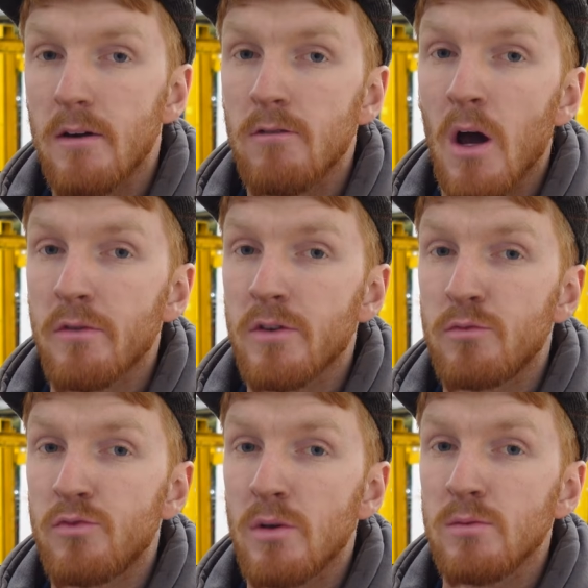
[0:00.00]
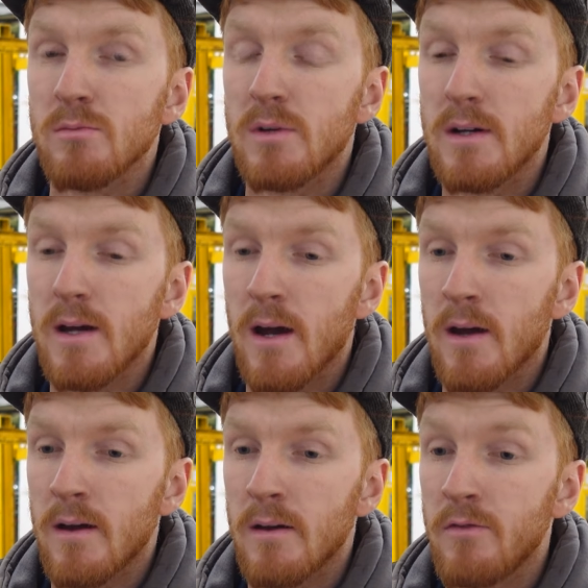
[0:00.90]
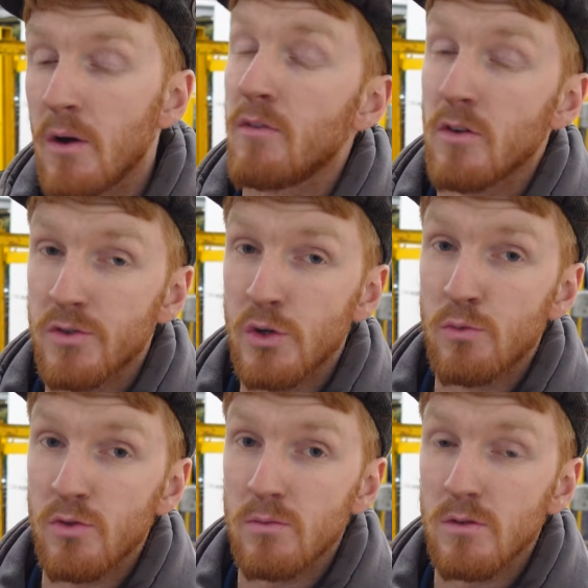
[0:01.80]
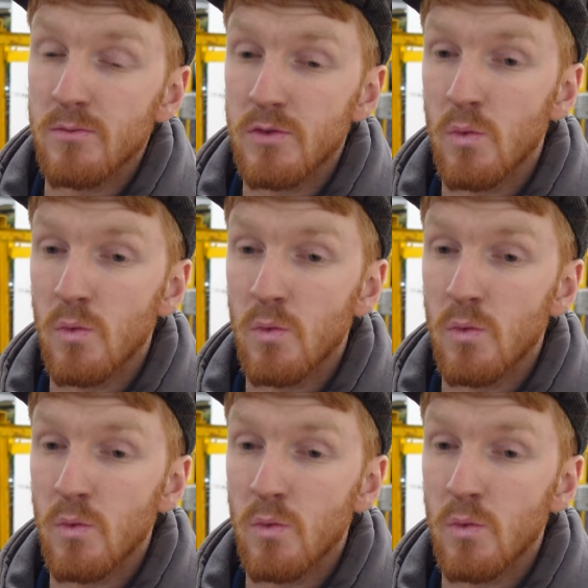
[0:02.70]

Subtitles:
Right, we've got a problem. In fact, we've got 2 problems.